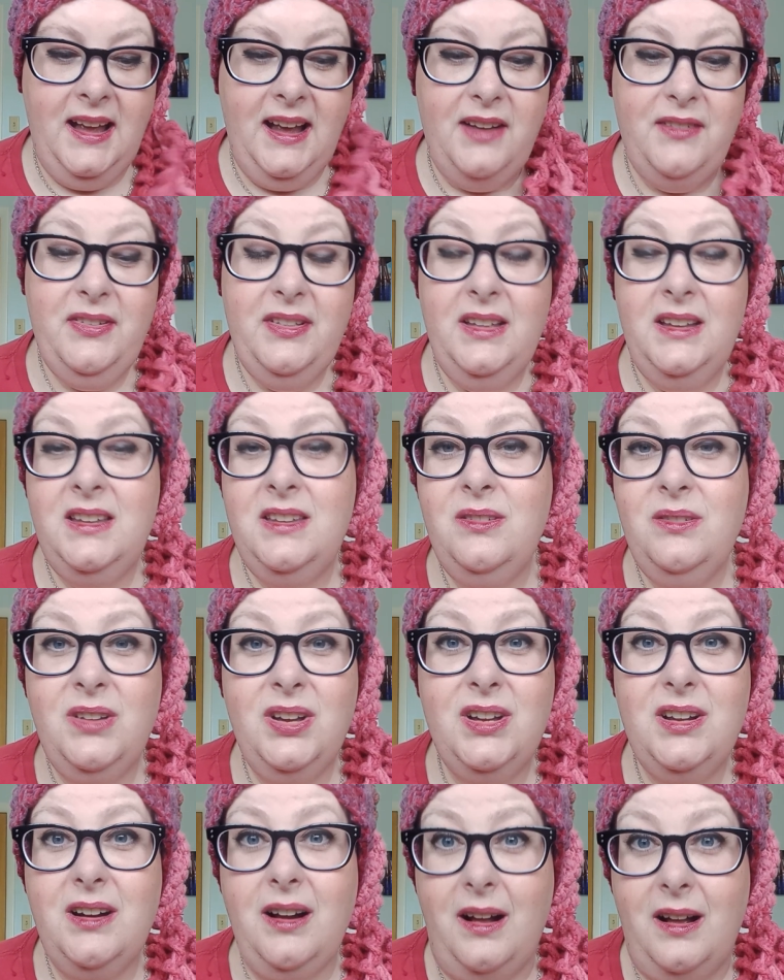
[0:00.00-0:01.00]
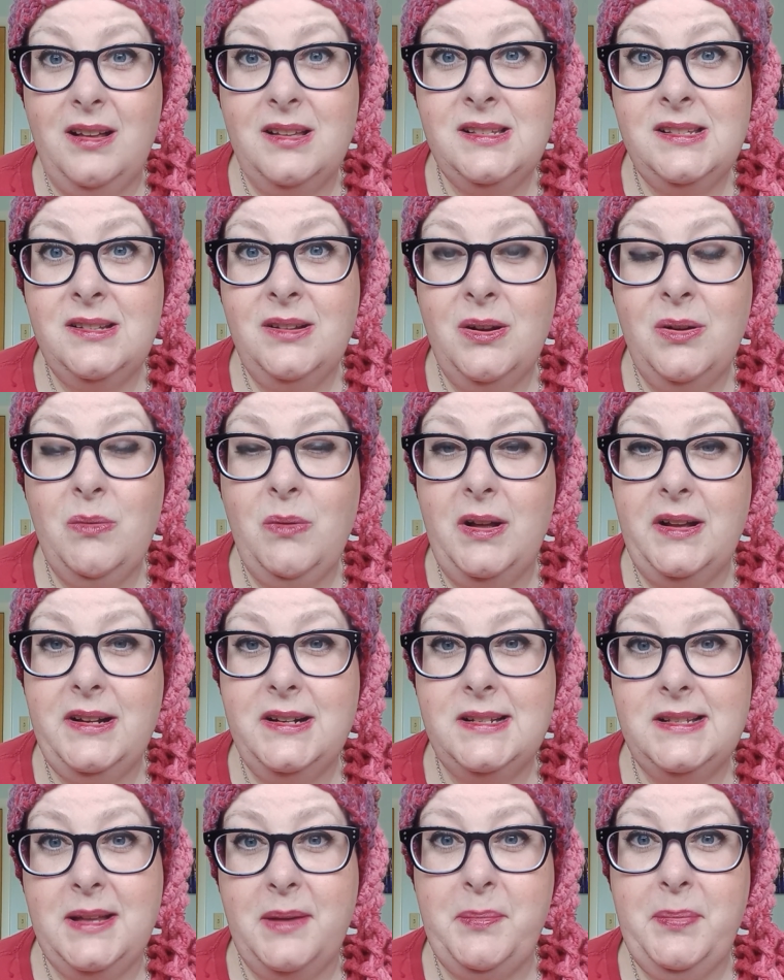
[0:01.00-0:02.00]
I feel like you could also, while
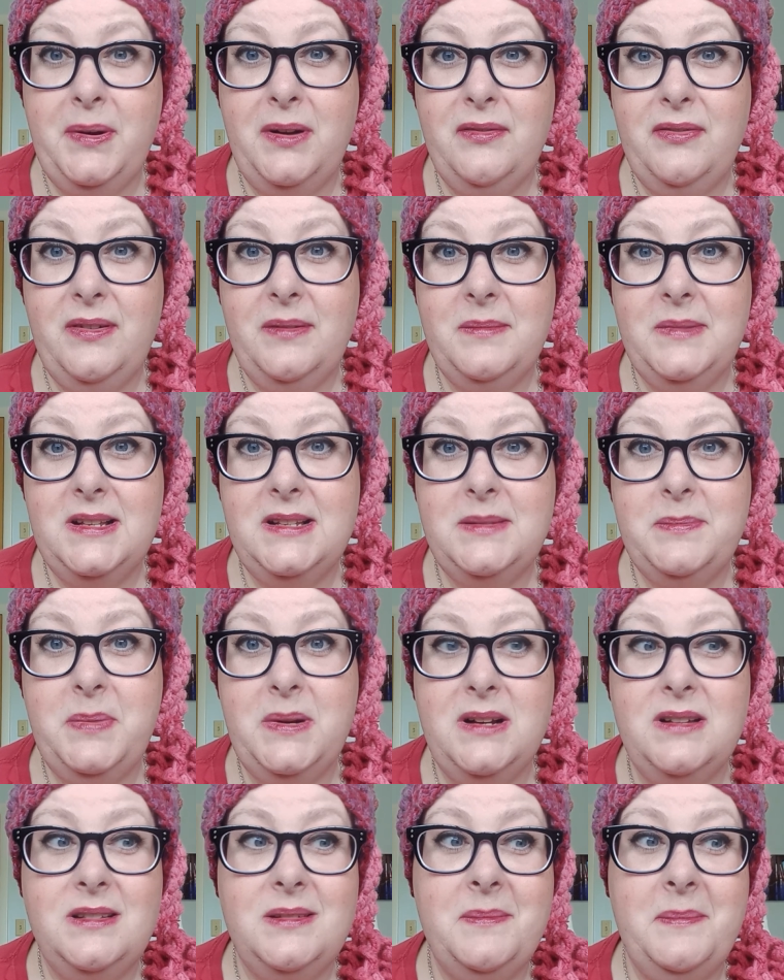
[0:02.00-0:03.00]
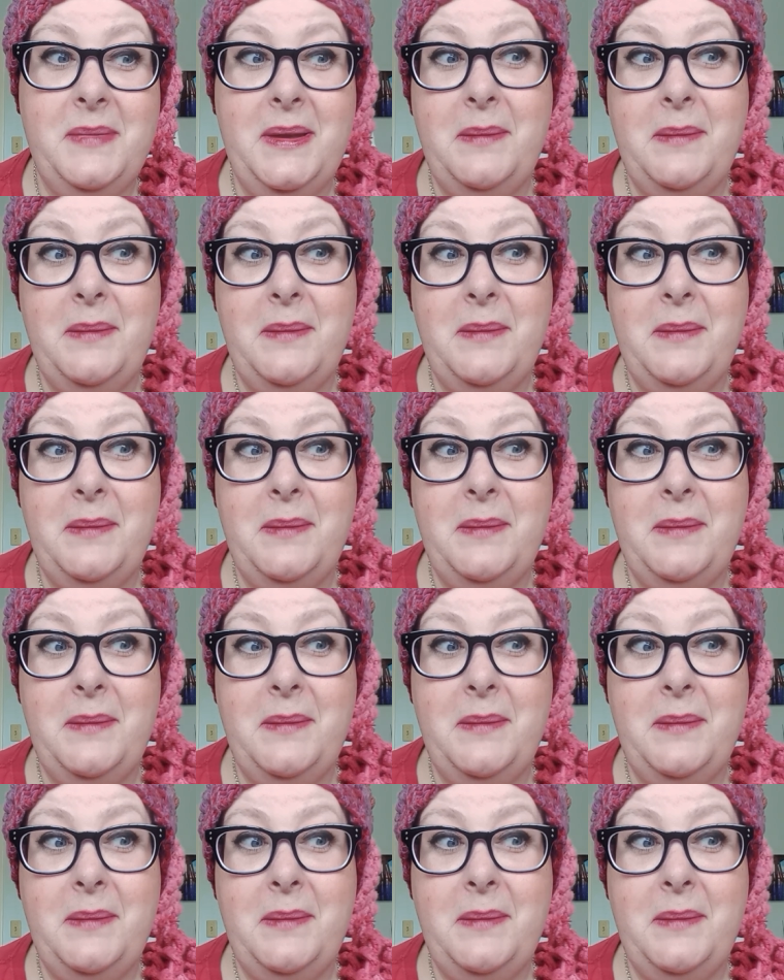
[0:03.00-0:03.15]
you're separate from this person,